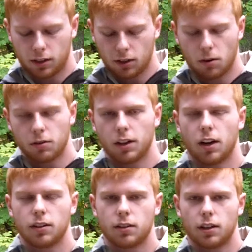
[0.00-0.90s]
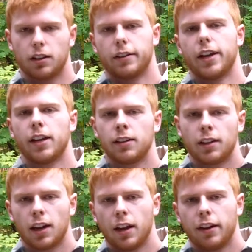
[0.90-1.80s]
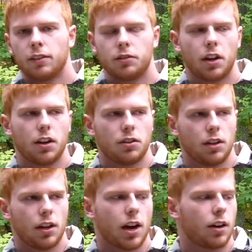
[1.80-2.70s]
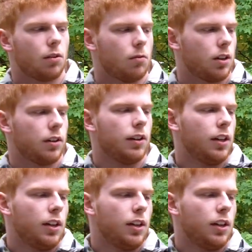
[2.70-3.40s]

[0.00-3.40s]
clone guns like A&K, JG, Echo 1.